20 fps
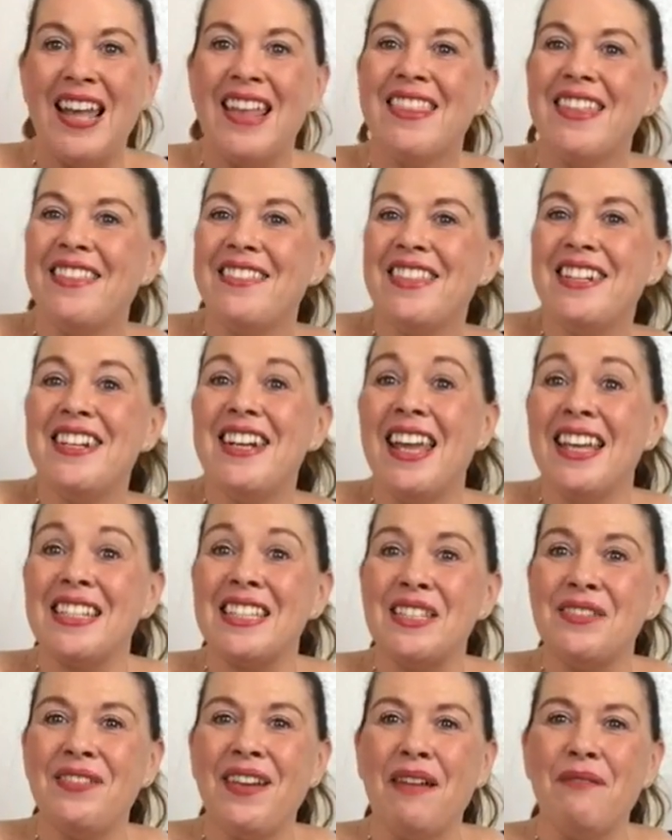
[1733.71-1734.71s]
Then the
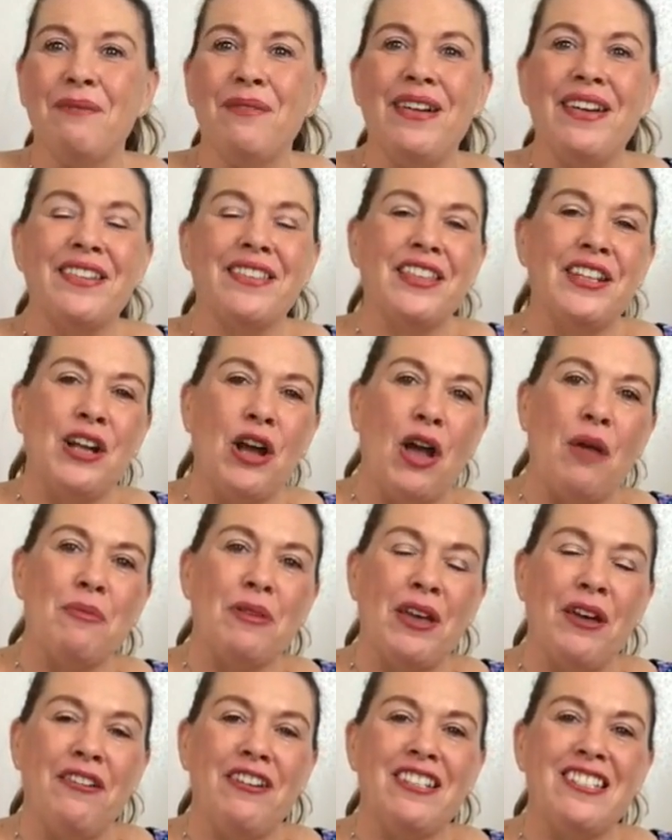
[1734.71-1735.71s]
next fabric that I'm
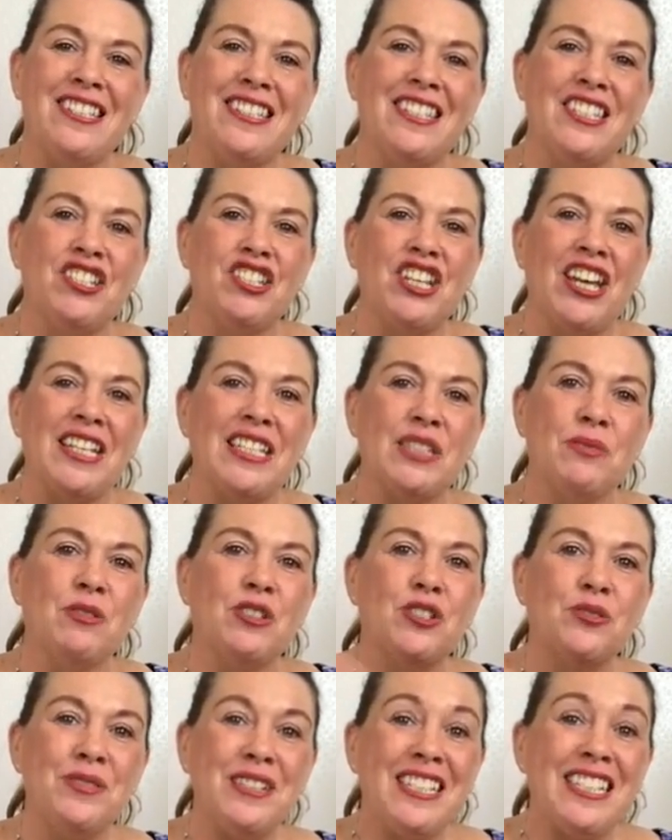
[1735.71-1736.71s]
going to suggest,
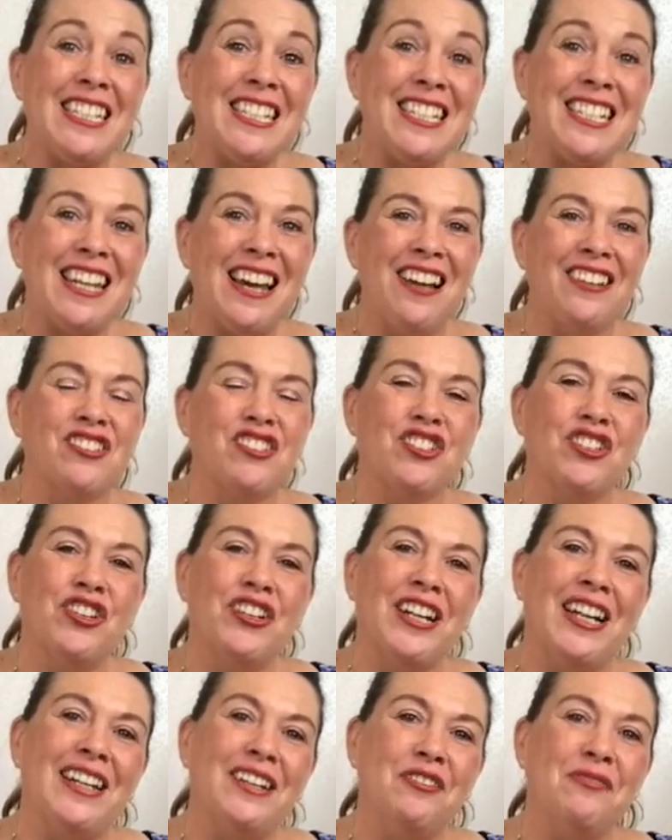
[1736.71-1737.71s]
which we did touch
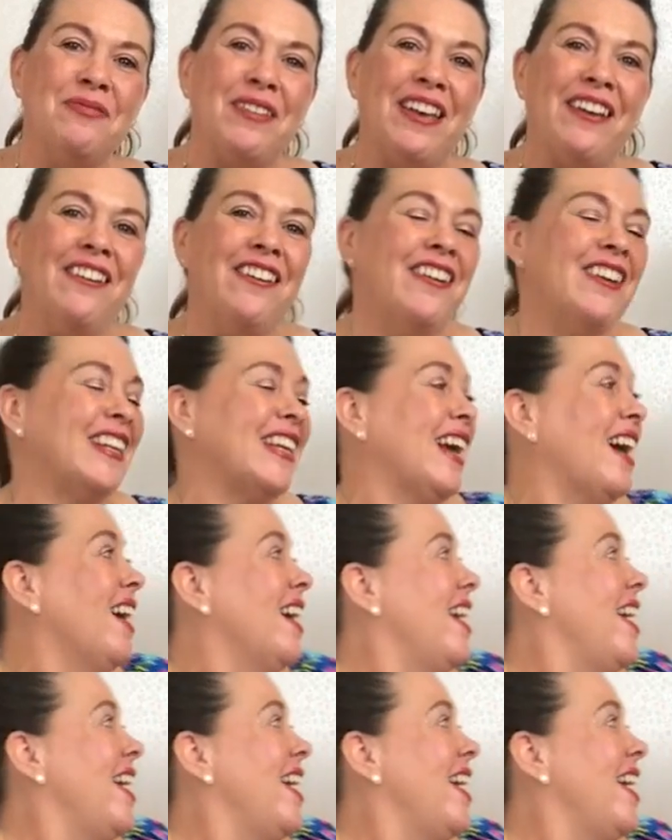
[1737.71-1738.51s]
on a little bit earlier,